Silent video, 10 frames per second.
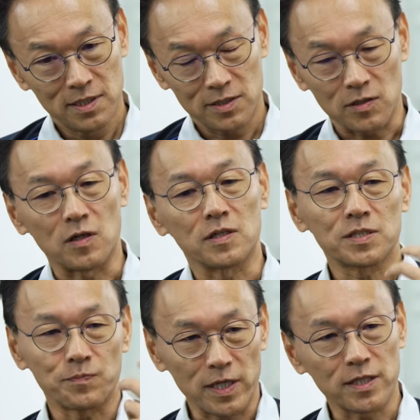So
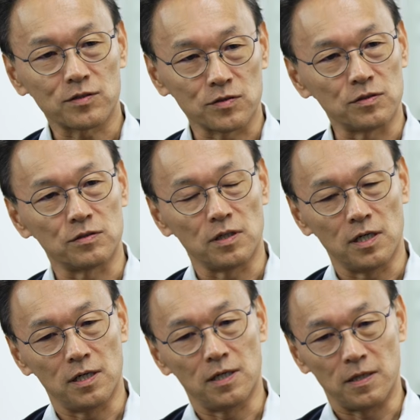it's better to
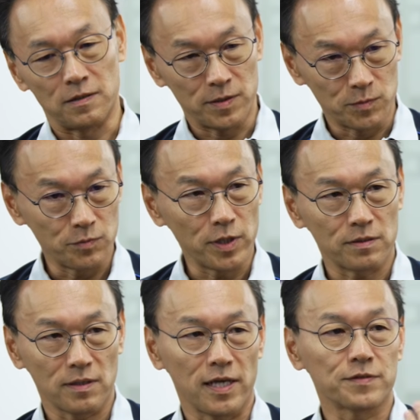remove it
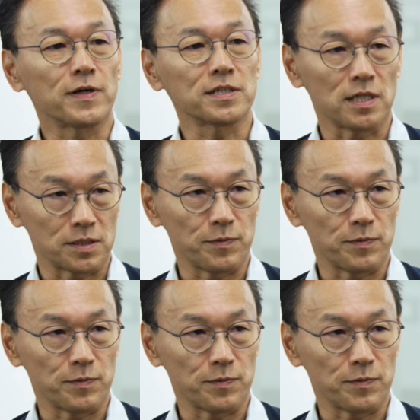as fast as